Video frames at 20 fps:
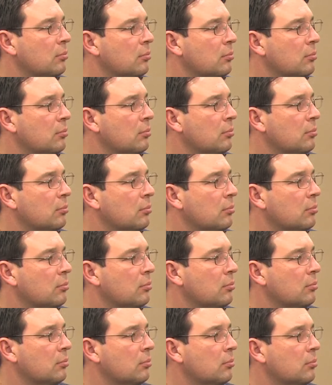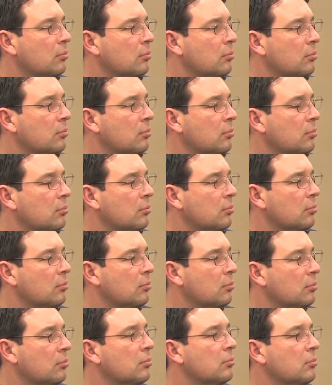
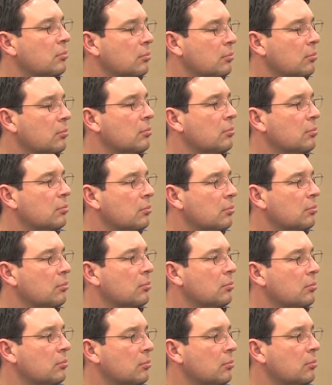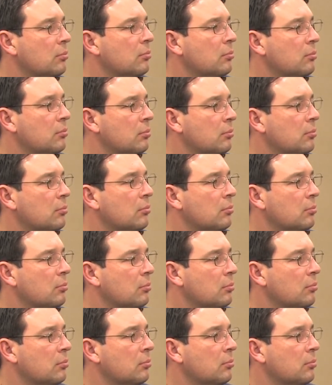
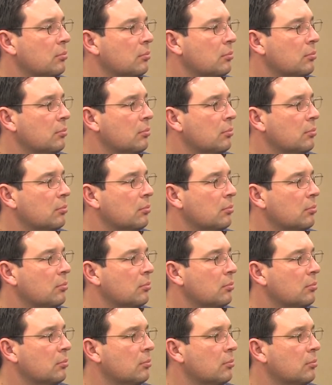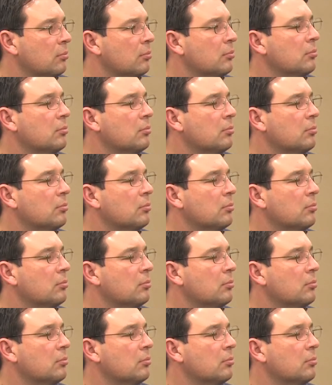No words are spoken by the person on screen.